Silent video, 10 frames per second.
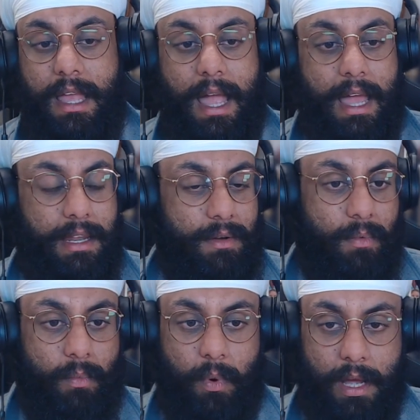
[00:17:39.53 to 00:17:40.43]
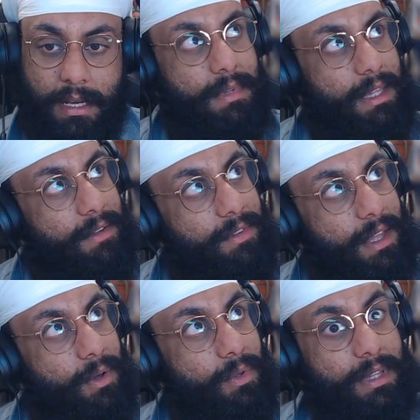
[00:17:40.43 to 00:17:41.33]
had one
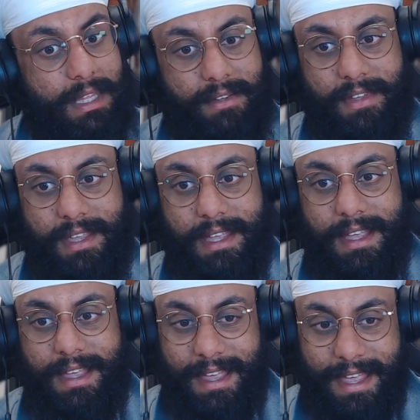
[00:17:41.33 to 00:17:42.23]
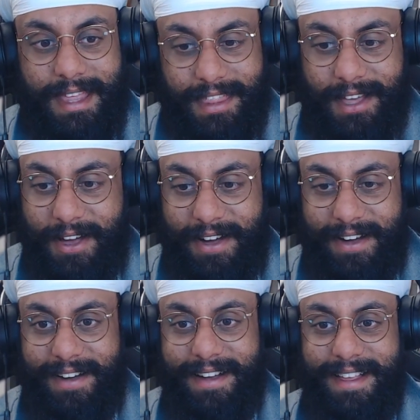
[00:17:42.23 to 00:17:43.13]
devta or devi in the car,